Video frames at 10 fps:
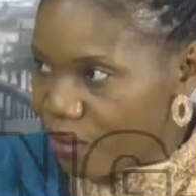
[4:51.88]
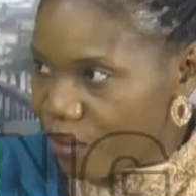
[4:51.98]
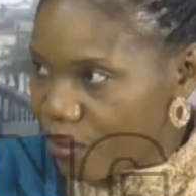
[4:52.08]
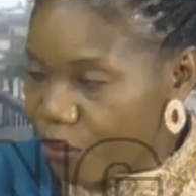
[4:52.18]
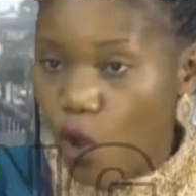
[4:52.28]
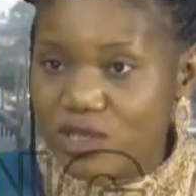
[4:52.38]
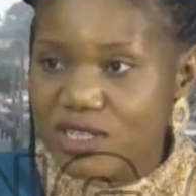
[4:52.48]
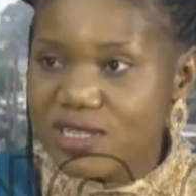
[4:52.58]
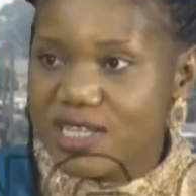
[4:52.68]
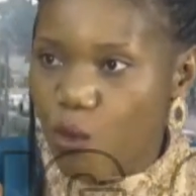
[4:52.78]

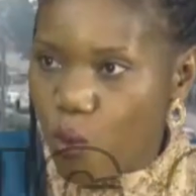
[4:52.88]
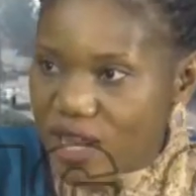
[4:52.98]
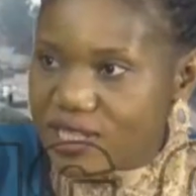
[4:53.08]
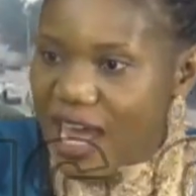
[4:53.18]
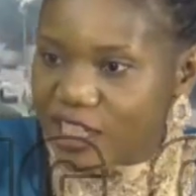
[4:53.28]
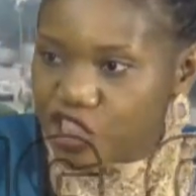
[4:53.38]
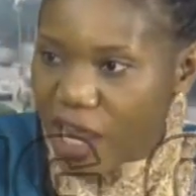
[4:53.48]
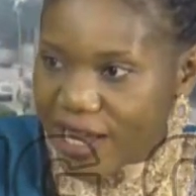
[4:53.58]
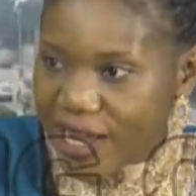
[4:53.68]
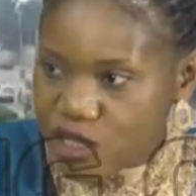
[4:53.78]
Because they want that
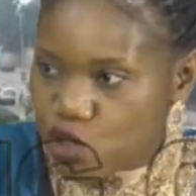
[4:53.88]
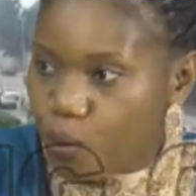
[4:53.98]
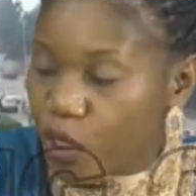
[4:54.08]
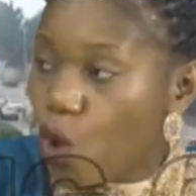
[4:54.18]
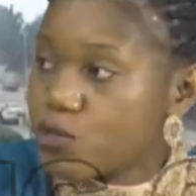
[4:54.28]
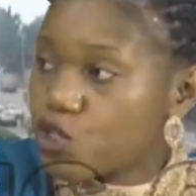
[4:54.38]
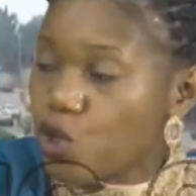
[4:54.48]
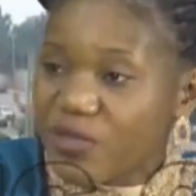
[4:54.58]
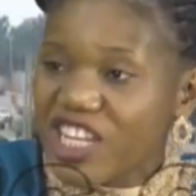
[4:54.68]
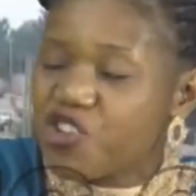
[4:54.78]
child to become
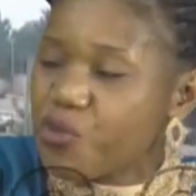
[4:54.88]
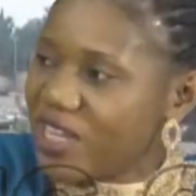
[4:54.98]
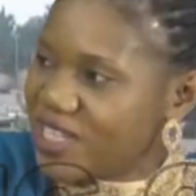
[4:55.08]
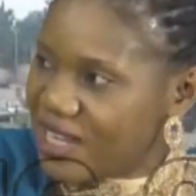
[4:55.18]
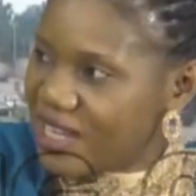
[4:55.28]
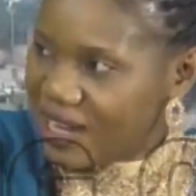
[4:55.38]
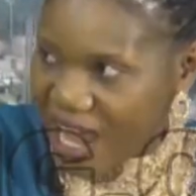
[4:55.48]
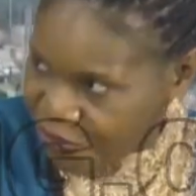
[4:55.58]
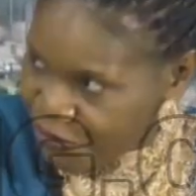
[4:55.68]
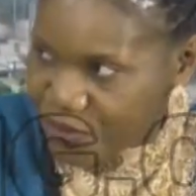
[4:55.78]
something great in
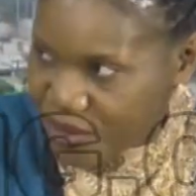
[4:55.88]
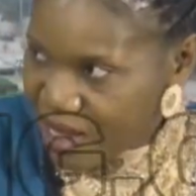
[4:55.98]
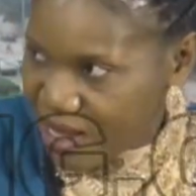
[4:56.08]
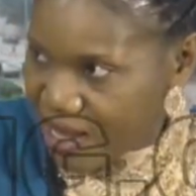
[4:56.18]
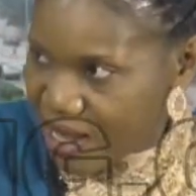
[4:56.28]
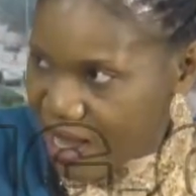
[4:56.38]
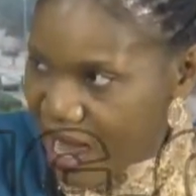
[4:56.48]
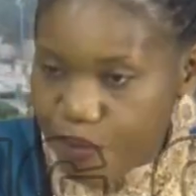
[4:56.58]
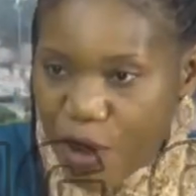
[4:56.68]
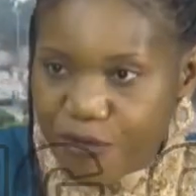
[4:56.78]
life.
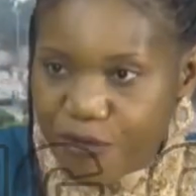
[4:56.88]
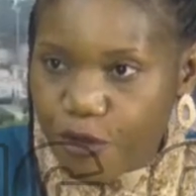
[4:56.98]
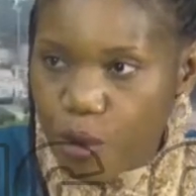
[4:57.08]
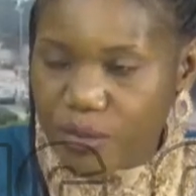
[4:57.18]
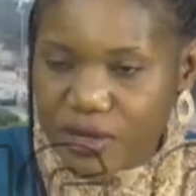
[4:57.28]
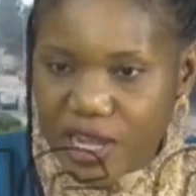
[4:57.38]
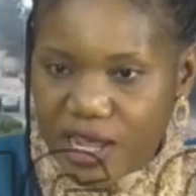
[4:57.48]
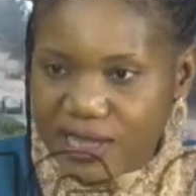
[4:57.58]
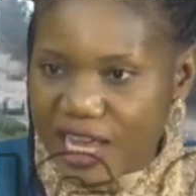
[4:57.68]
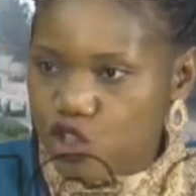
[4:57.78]
Apart from
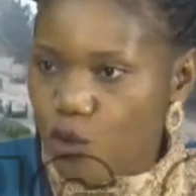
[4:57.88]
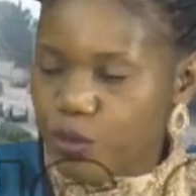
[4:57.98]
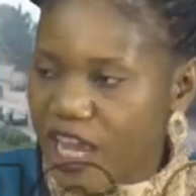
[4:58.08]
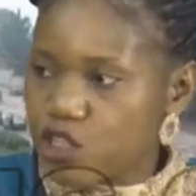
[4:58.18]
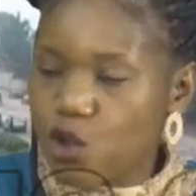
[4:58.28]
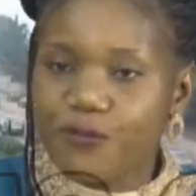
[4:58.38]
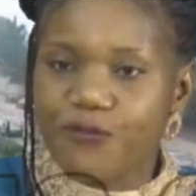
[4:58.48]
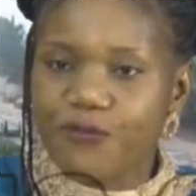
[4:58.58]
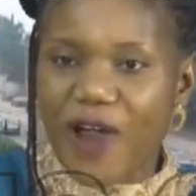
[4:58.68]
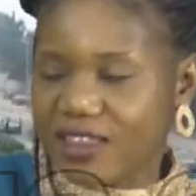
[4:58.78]
There is no
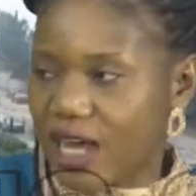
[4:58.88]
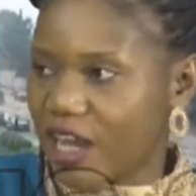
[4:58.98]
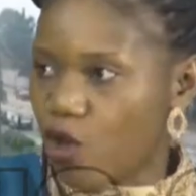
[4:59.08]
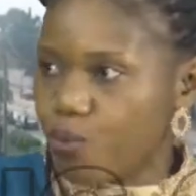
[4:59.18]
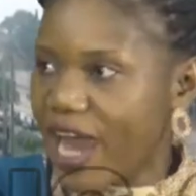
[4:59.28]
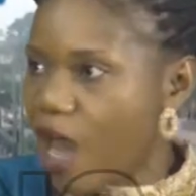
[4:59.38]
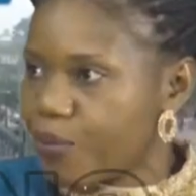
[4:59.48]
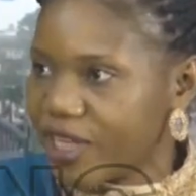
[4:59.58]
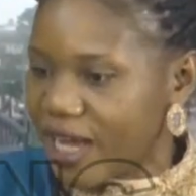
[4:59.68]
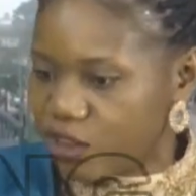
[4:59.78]
father that will be
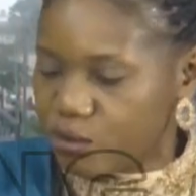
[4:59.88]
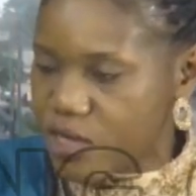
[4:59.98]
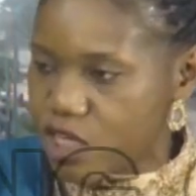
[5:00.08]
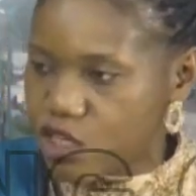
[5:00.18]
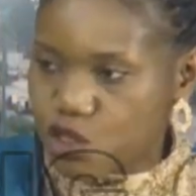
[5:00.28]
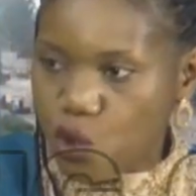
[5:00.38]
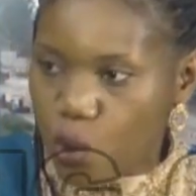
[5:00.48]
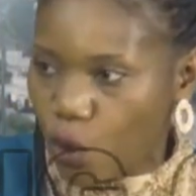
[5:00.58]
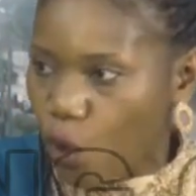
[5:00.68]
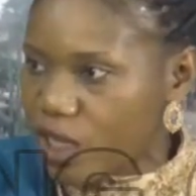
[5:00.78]
happy that the
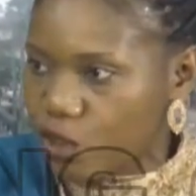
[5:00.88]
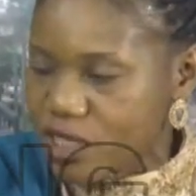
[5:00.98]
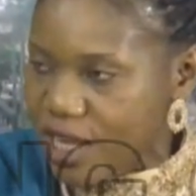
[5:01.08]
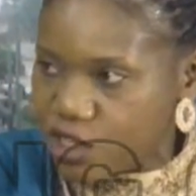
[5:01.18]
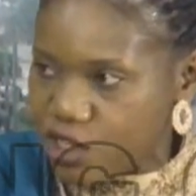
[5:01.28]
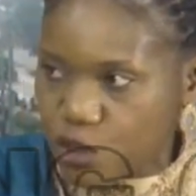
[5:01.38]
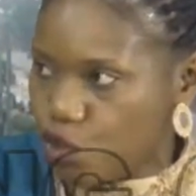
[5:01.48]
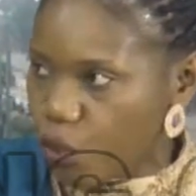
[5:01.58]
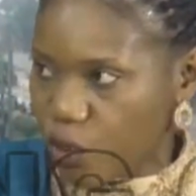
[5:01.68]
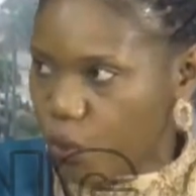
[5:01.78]
son or the daughter is not
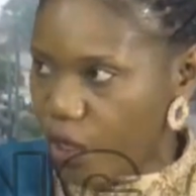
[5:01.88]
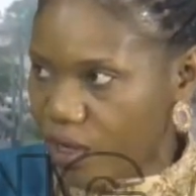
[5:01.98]
doing well